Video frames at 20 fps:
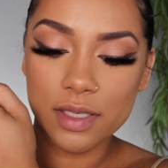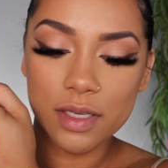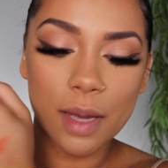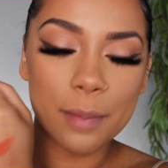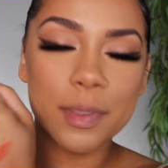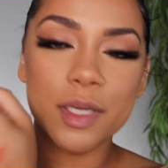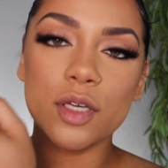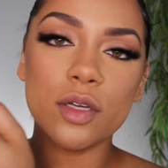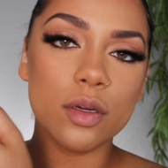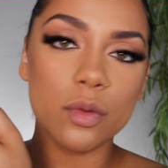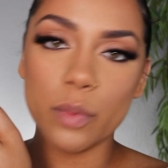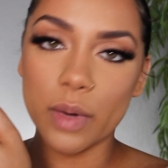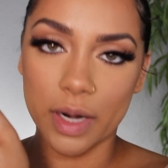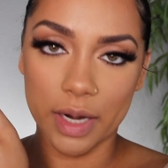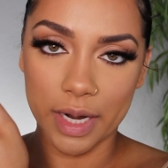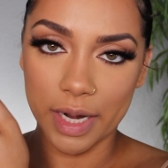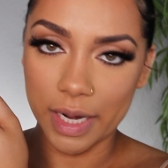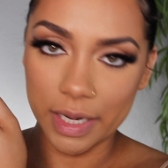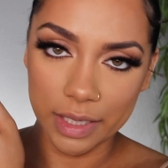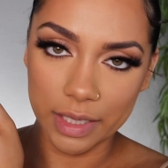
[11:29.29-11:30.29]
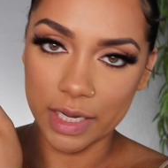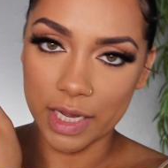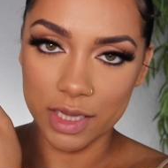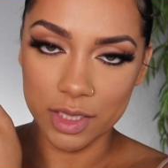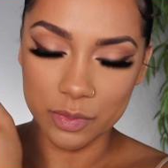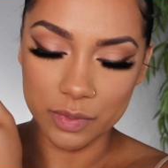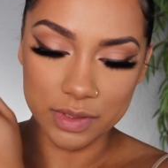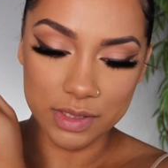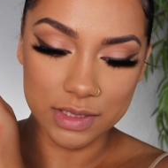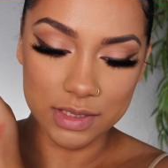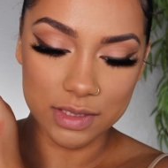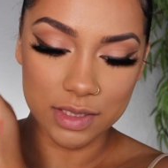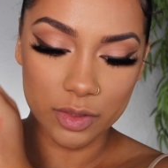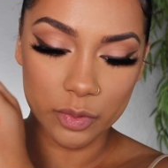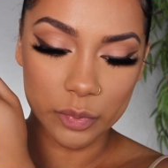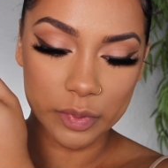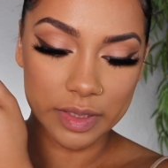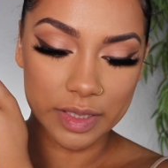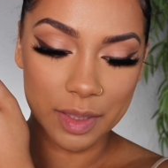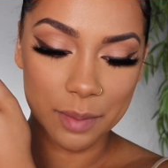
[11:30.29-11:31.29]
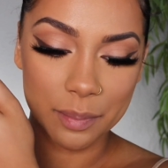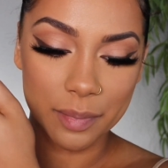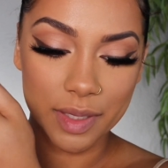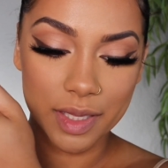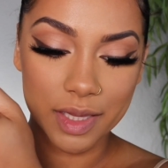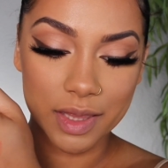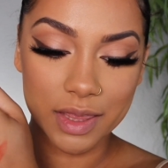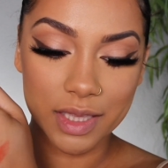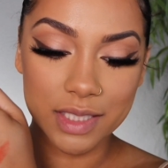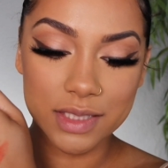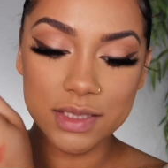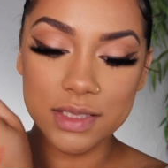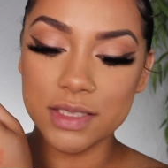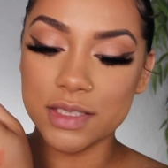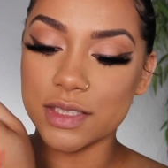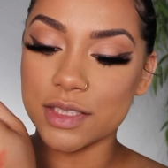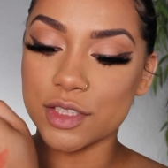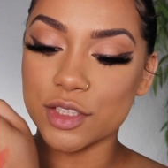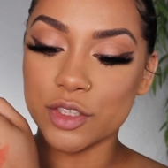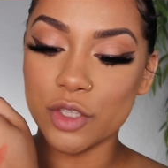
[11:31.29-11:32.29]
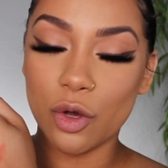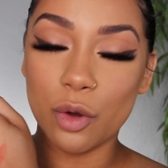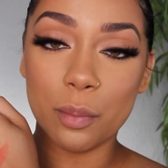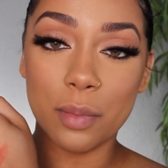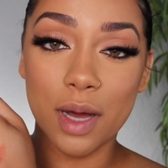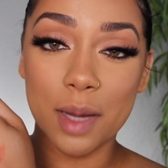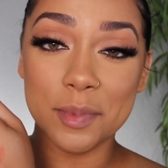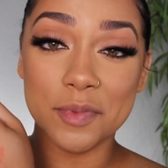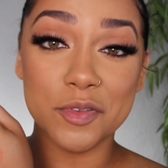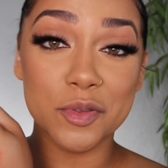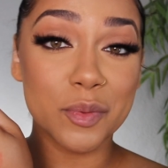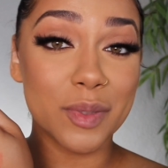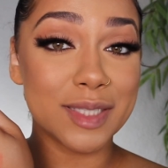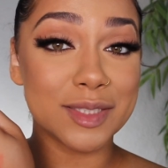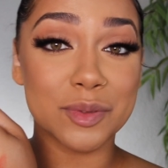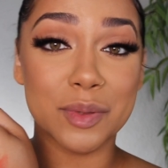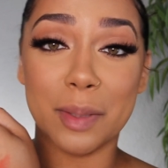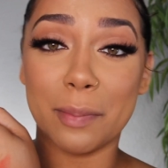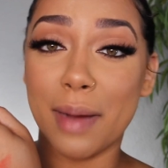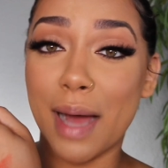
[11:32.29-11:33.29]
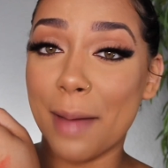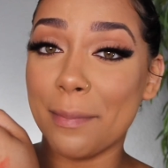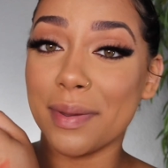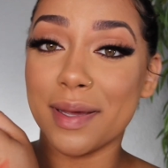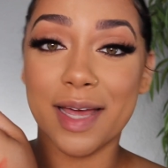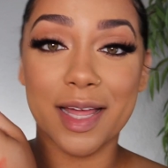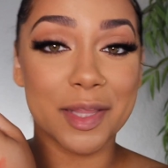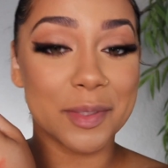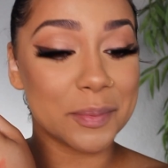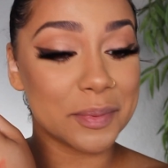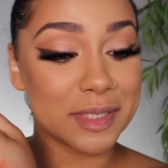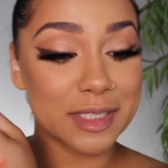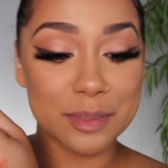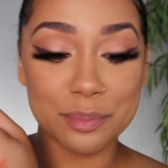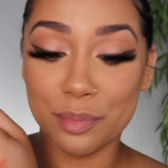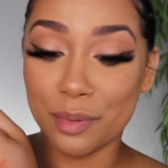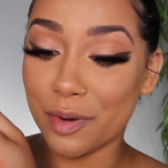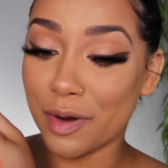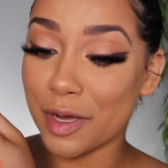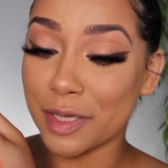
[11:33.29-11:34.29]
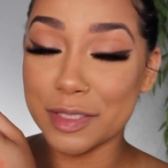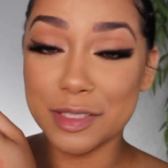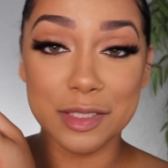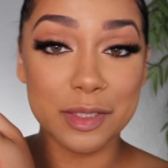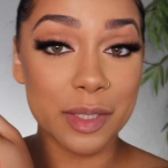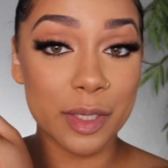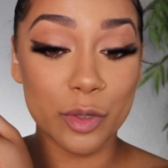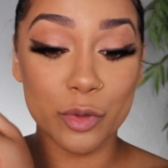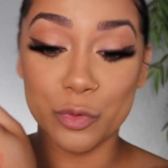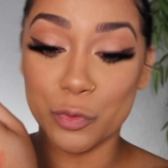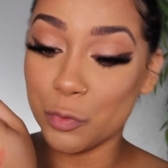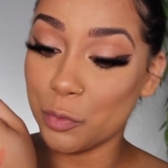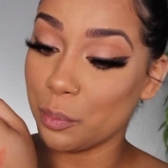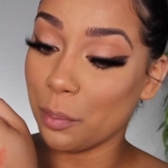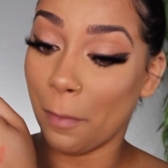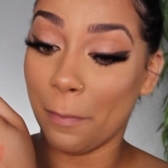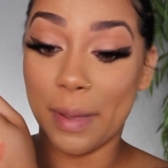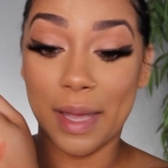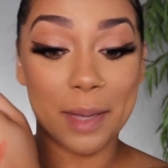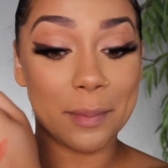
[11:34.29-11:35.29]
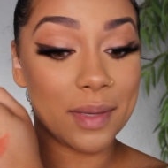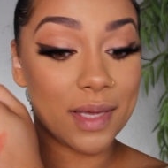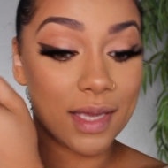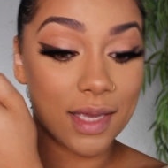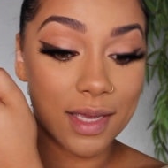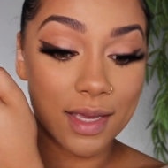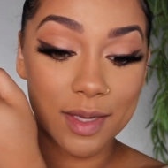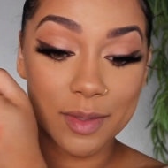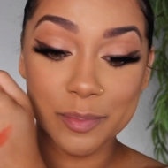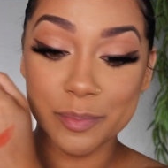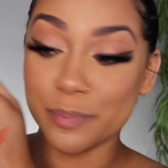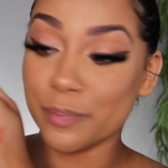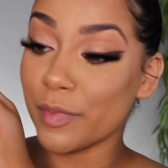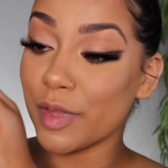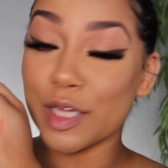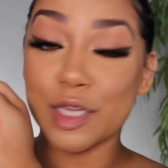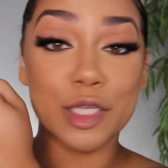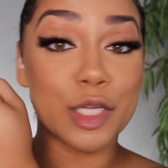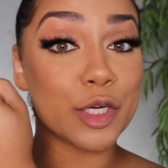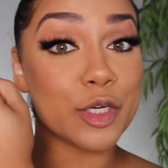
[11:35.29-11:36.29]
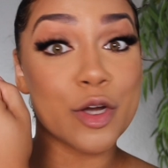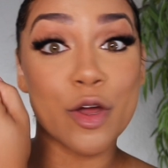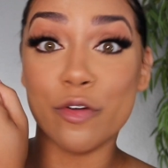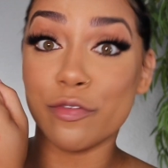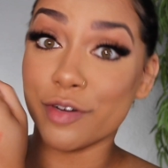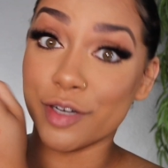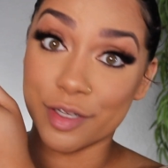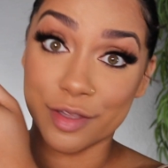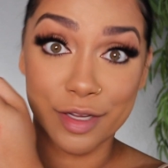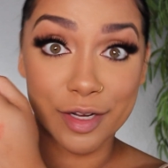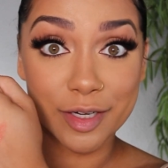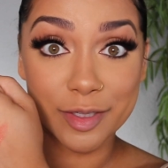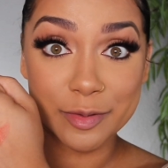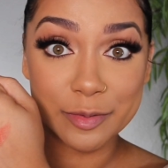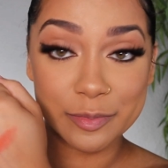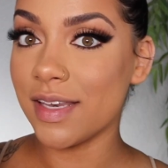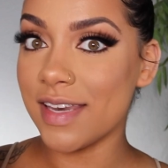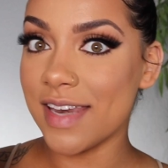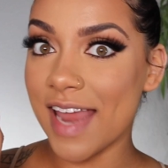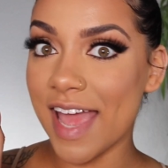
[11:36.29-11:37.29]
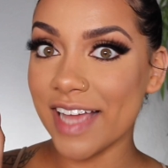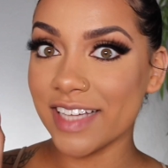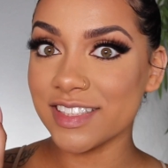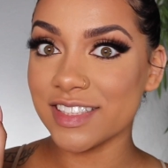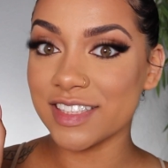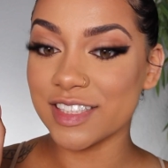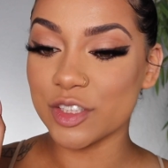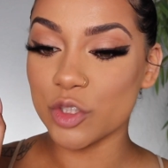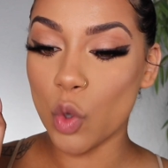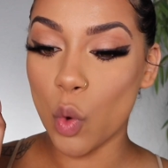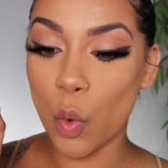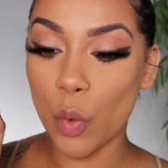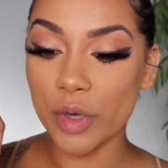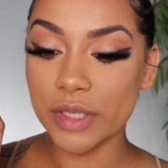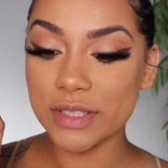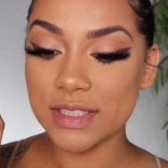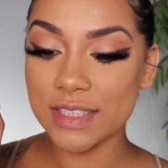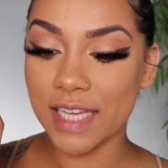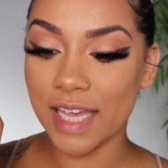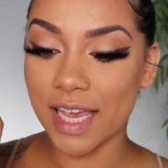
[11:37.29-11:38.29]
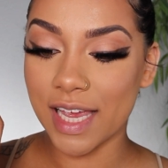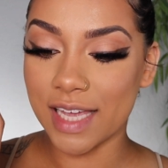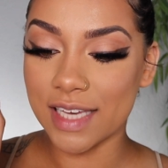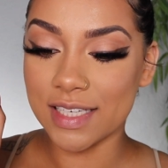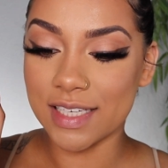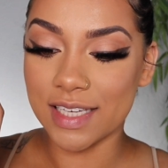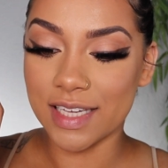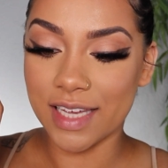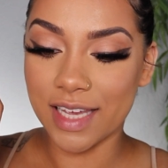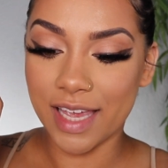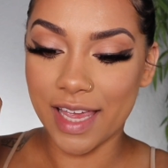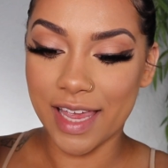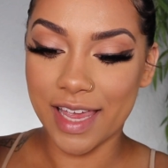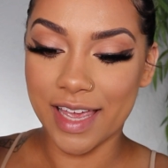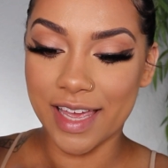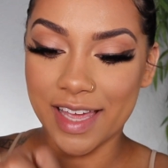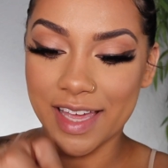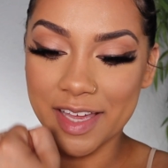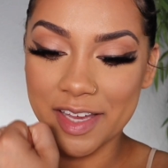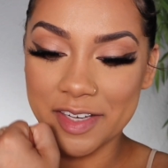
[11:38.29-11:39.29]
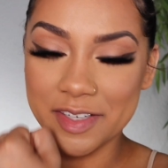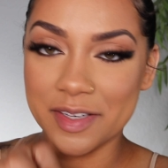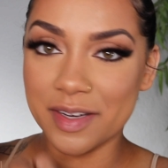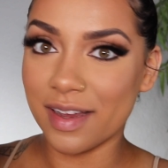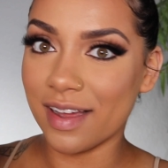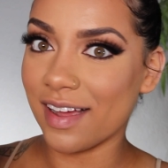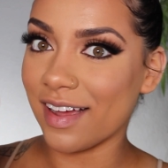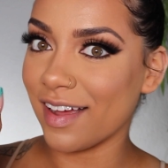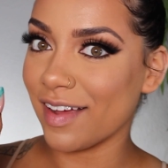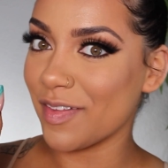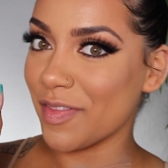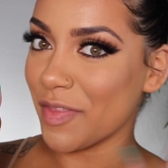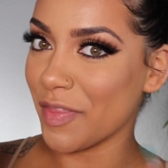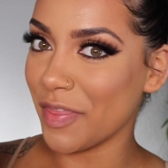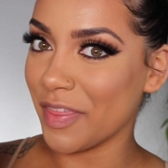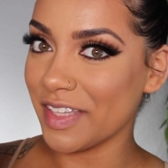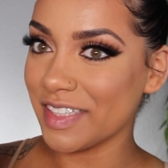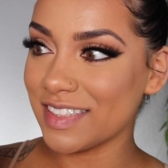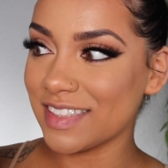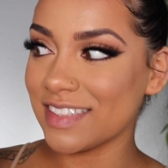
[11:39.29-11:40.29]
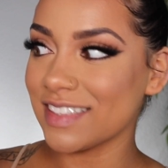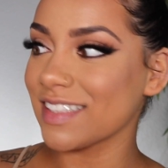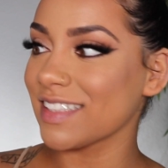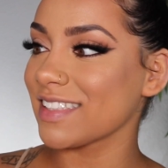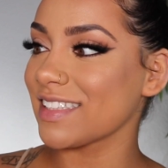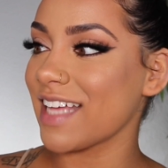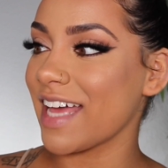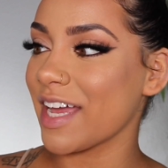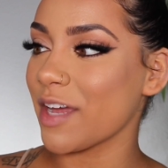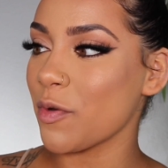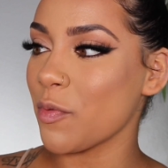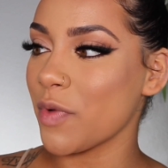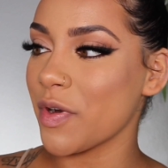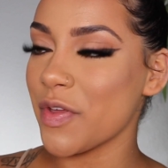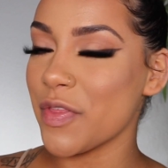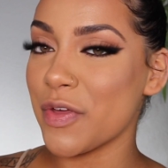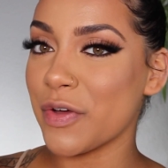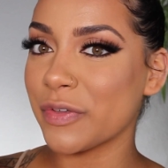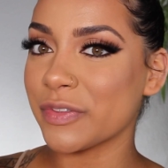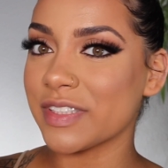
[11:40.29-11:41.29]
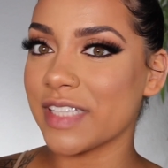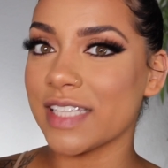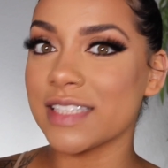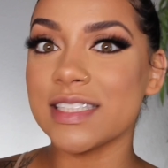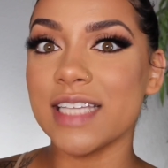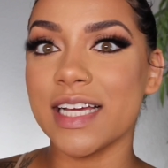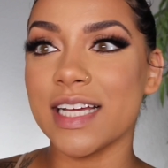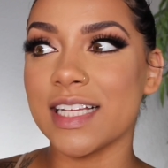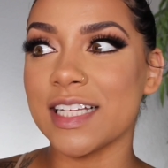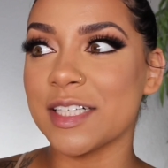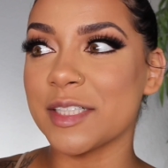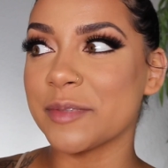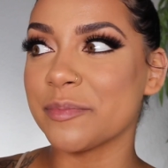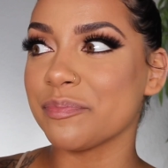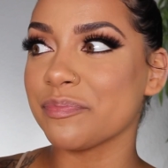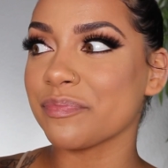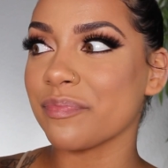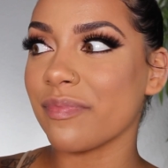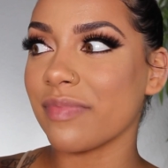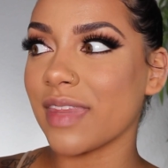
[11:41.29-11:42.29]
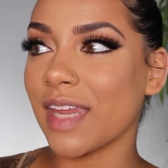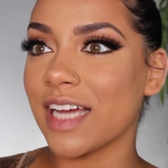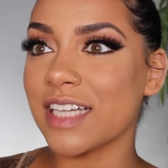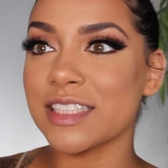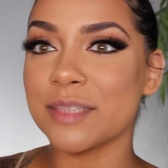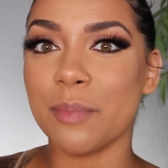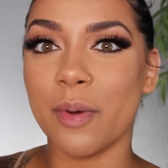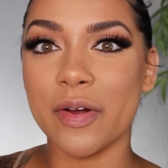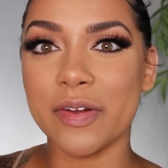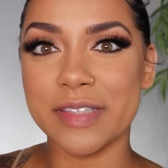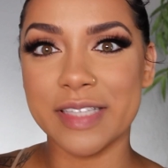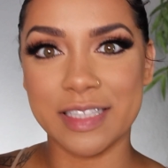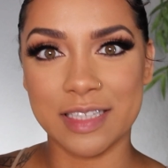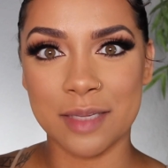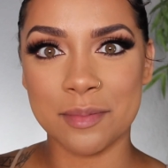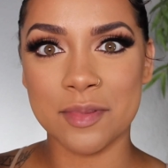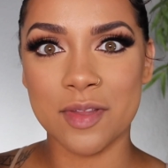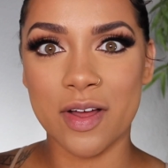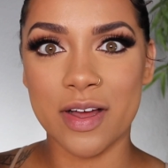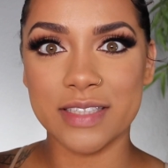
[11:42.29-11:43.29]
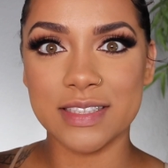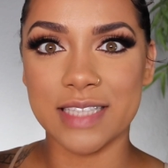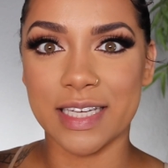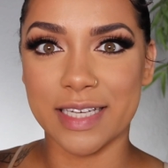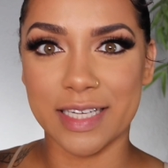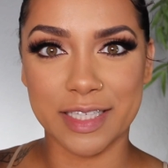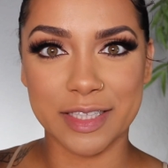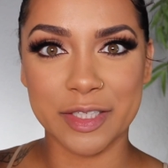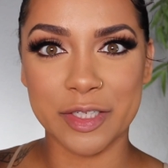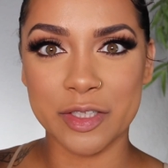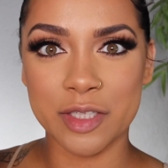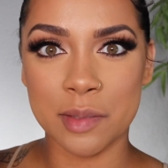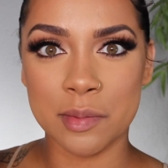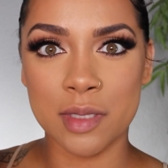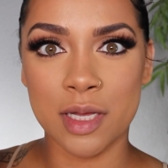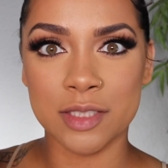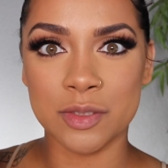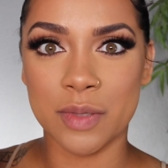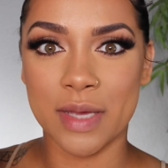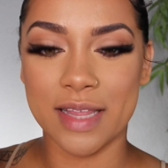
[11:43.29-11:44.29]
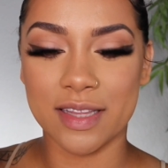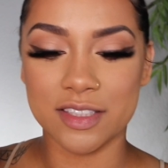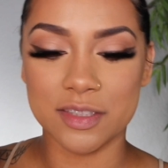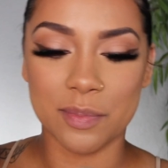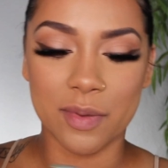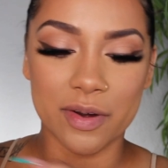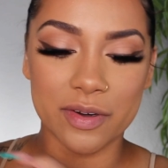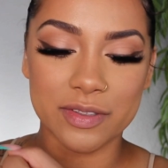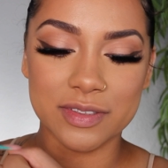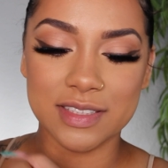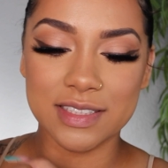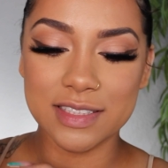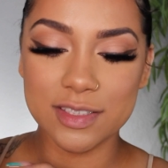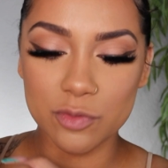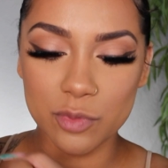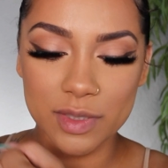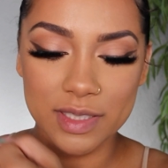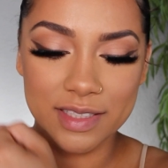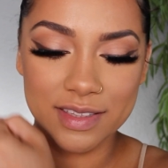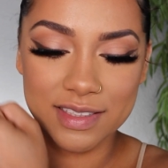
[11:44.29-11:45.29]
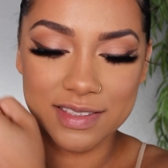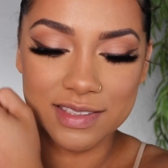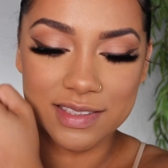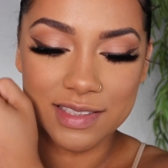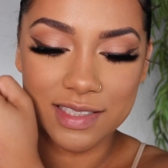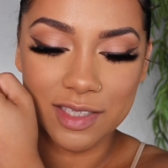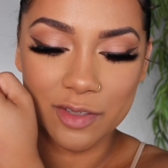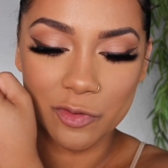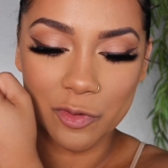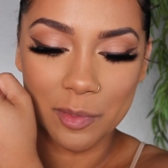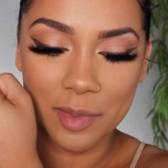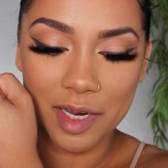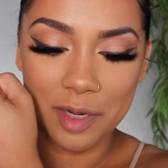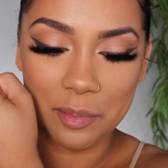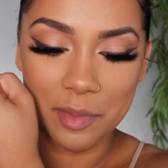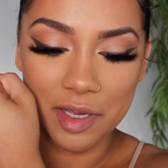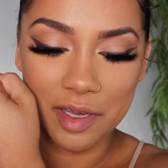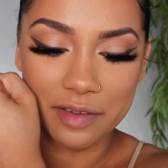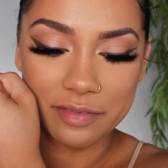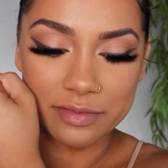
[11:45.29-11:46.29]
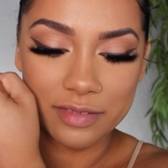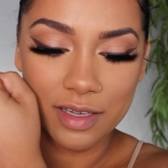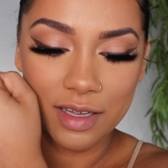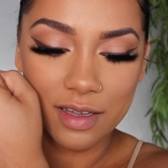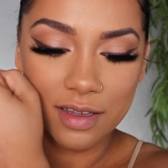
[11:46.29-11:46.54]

I mean, you could wear any color with this look, really, but this is just so bomb. If you guys want to pop a color with this bronze look, ooh, baby, look no further. Next is Quartz Candy, and this looks like one of those, it's like a sparkly lip gloss, like a clear lip gloss with hella sparkles. This is what this is gonna remind me of.